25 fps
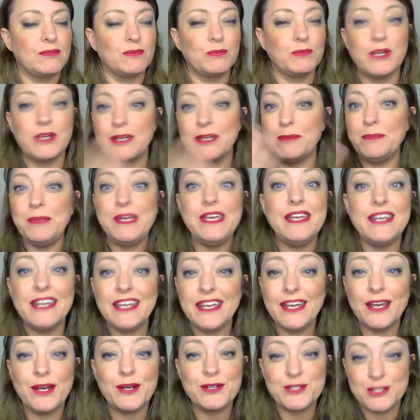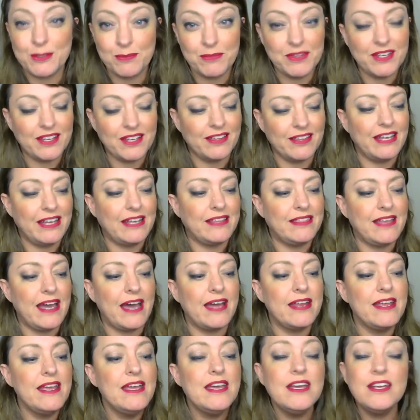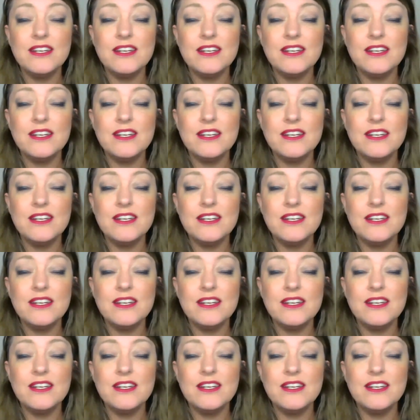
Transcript: Wikipedia or something like that.